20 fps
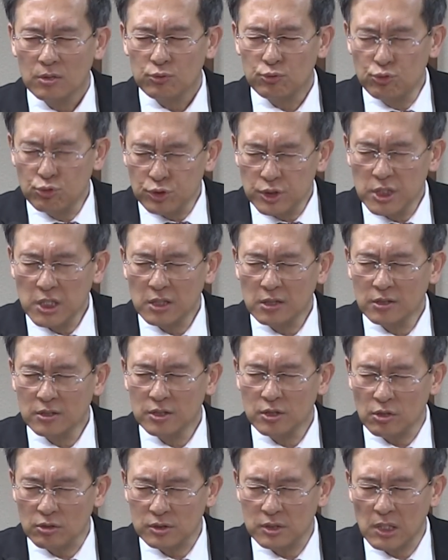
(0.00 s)
when the
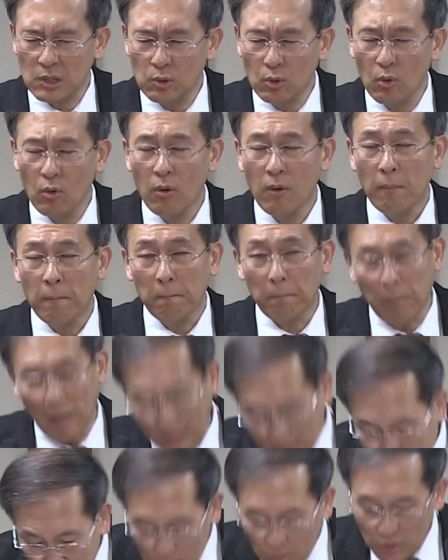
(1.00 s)
work of receiving
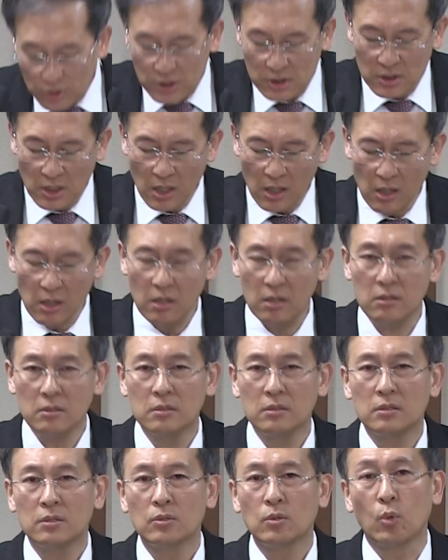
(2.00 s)
takes place
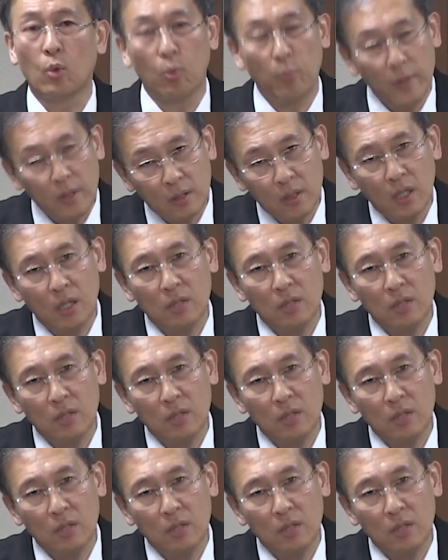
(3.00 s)
by God,